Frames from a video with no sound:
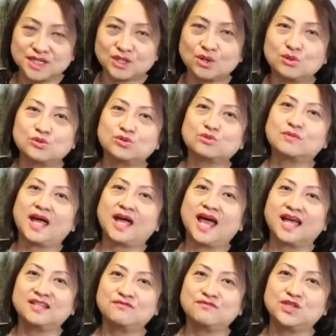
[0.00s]
Please go through
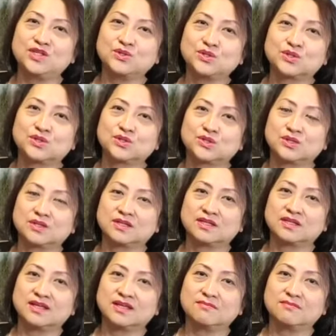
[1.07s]
my other videos
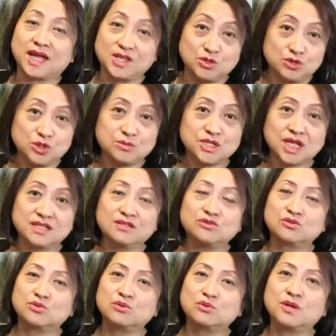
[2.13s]
in my YouTube
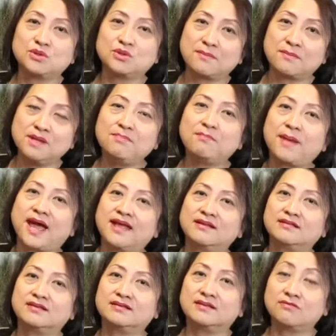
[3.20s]
channel to know what I mean
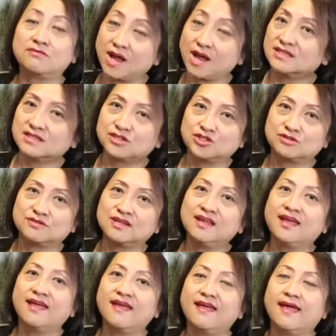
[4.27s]
by the right
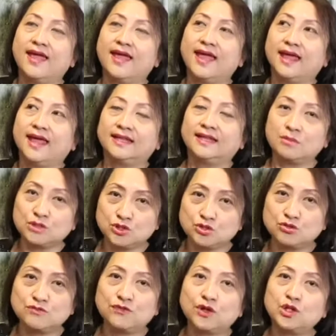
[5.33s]
surgery. Number
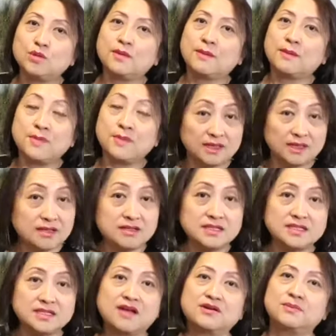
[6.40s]
two, follow my
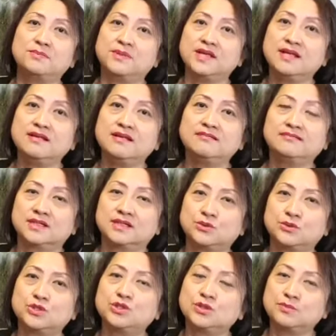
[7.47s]
maintenance therapy,
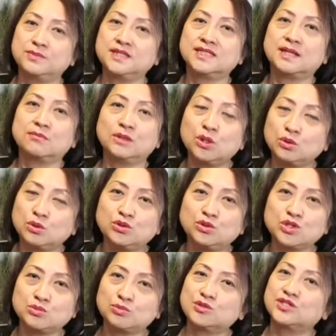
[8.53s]
which will be some low
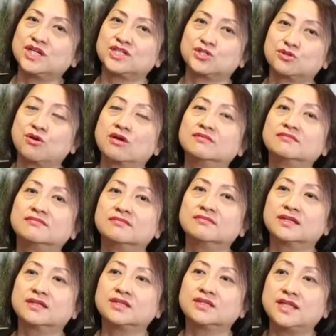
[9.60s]
dose progesterone.
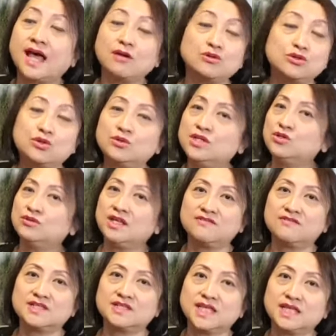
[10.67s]
Now you don't need to
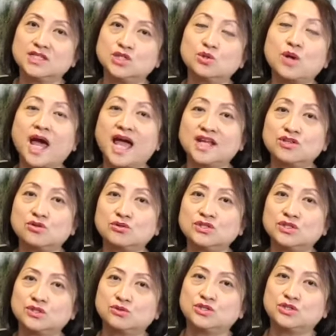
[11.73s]
take Visane so high
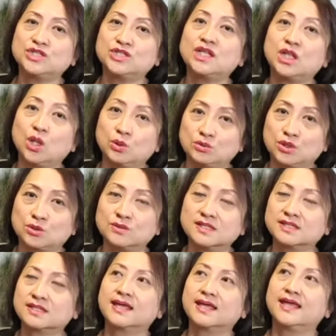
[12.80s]
dose, you just need low
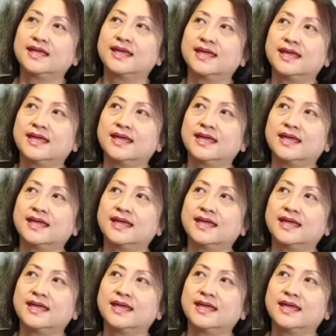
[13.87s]
dose.